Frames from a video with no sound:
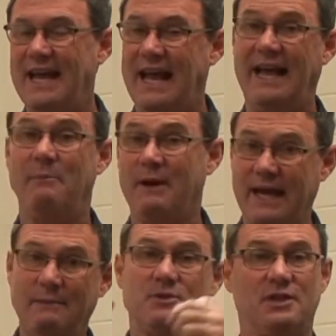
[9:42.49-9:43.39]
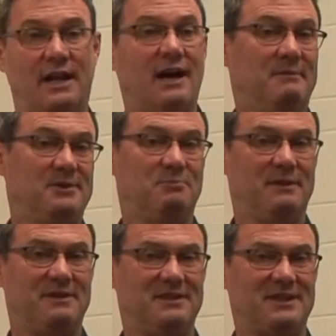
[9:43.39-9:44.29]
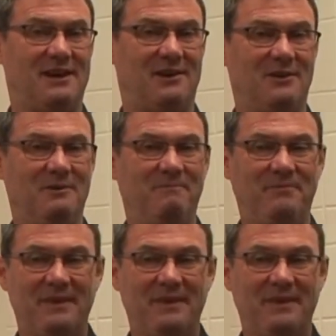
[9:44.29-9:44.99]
and it became synonymous with the song.